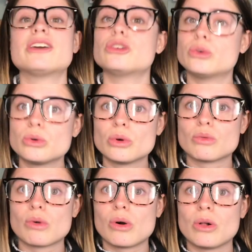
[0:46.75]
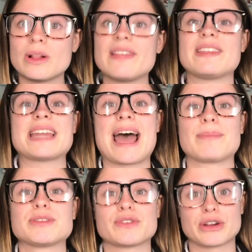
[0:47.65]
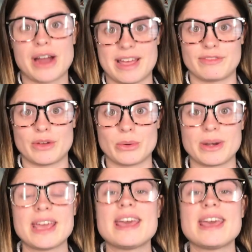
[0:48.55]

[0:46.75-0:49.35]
Google Roll, and then apps for your iPhone.